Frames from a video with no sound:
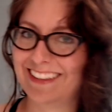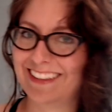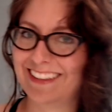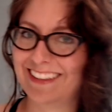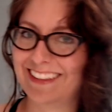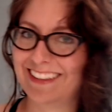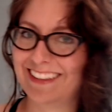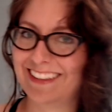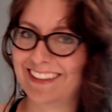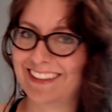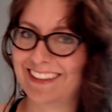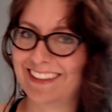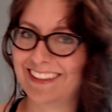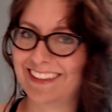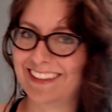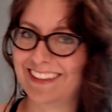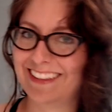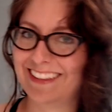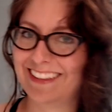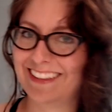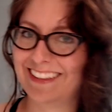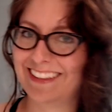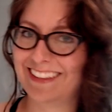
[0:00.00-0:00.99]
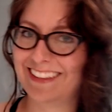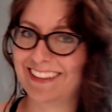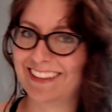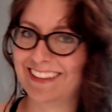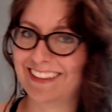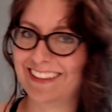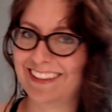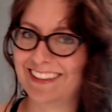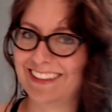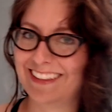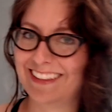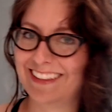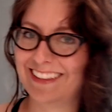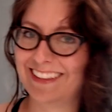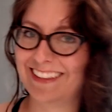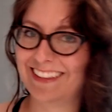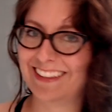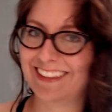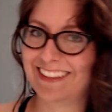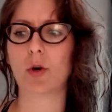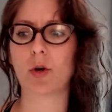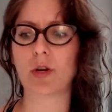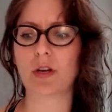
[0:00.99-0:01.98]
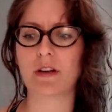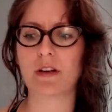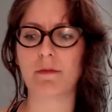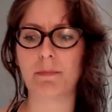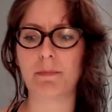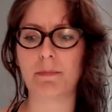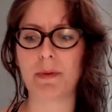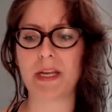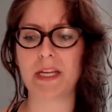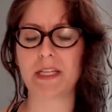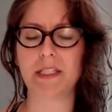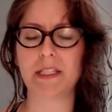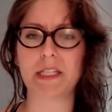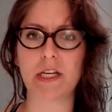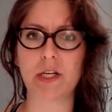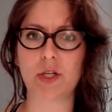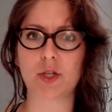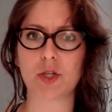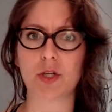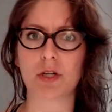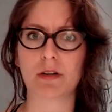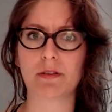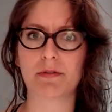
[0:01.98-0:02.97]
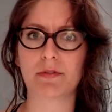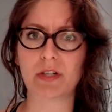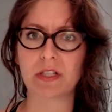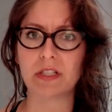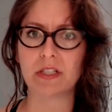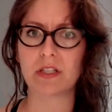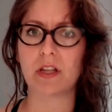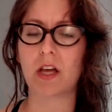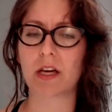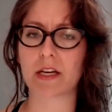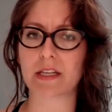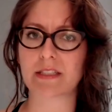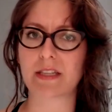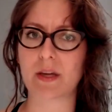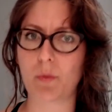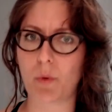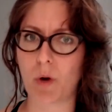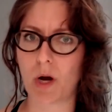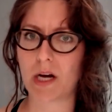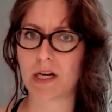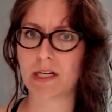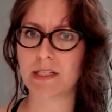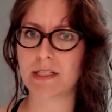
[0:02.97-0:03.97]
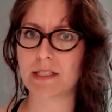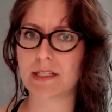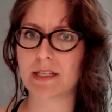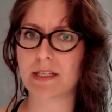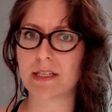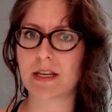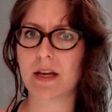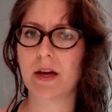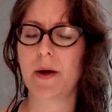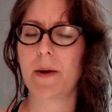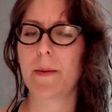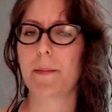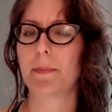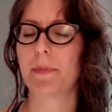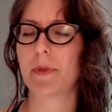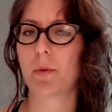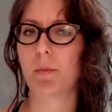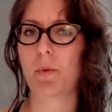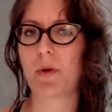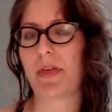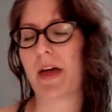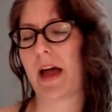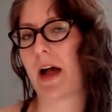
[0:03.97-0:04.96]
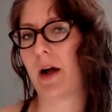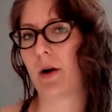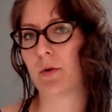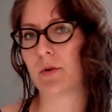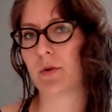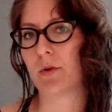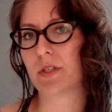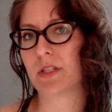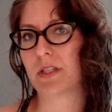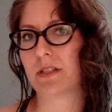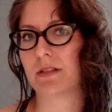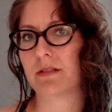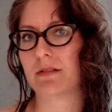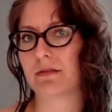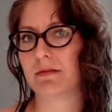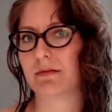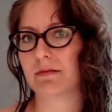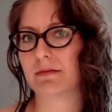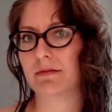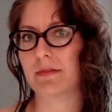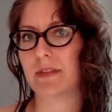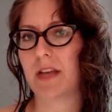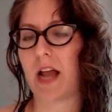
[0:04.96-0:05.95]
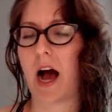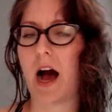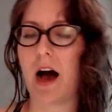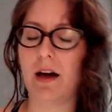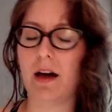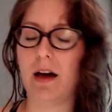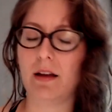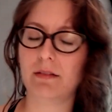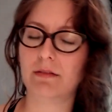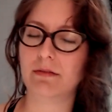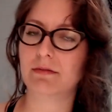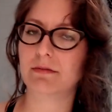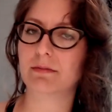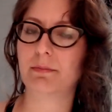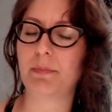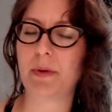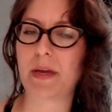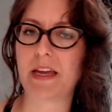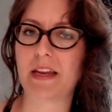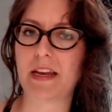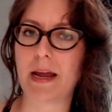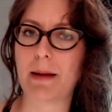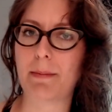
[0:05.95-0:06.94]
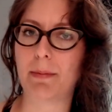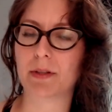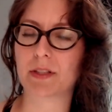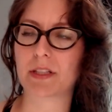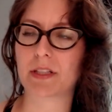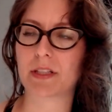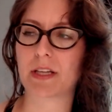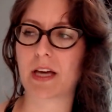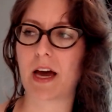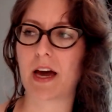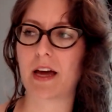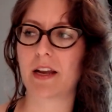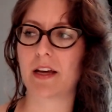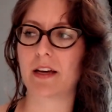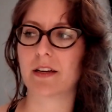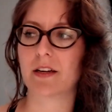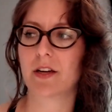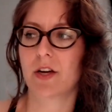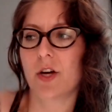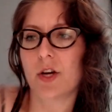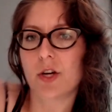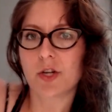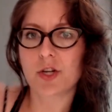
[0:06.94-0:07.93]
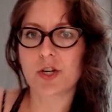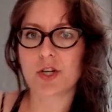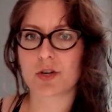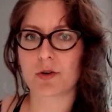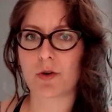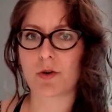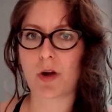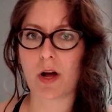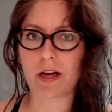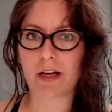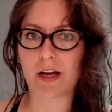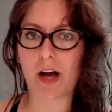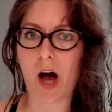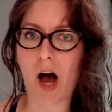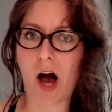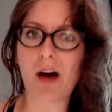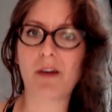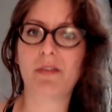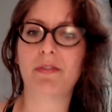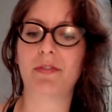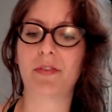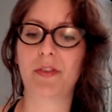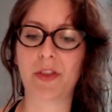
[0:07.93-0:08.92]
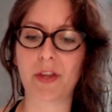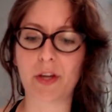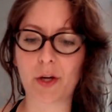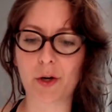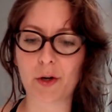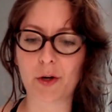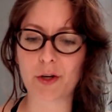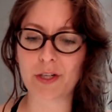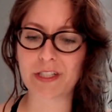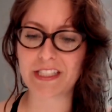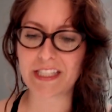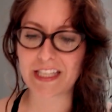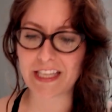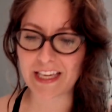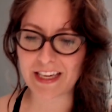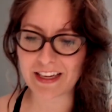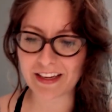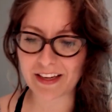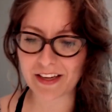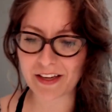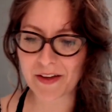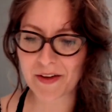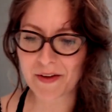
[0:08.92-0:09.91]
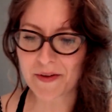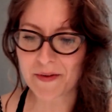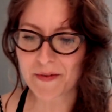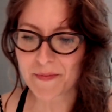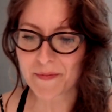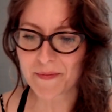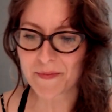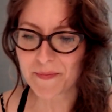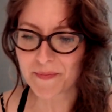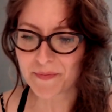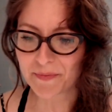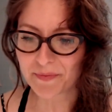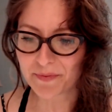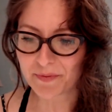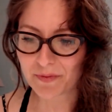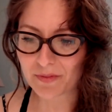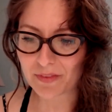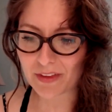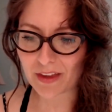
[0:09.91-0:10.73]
I'm a generally optimistic, peppy person. I feel like I couldn't have been a teacher for as long as I was without not being able to kind of shrug off the critique.